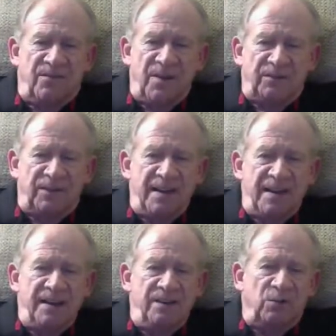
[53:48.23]

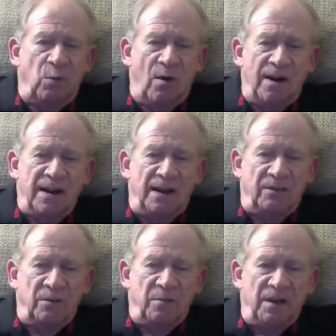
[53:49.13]
15, 20
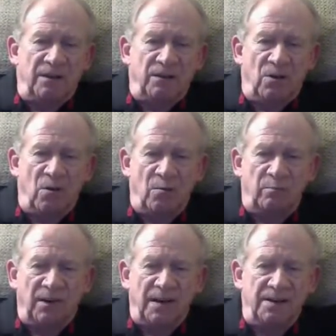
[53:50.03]
of them in the whole
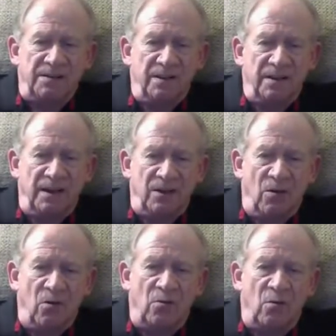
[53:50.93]
place, in the
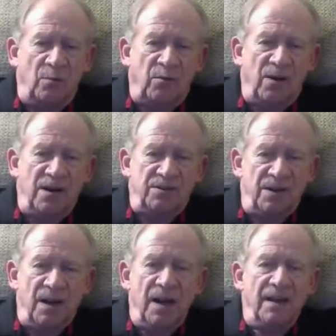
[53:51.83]
whole
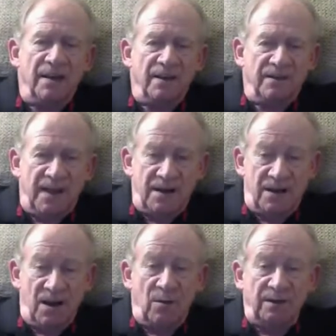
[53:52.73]
corporation, they
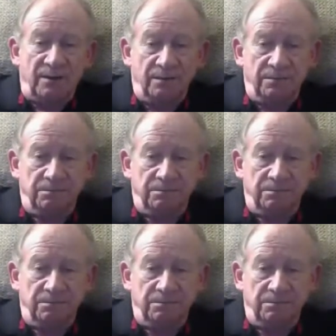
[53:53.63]
know it.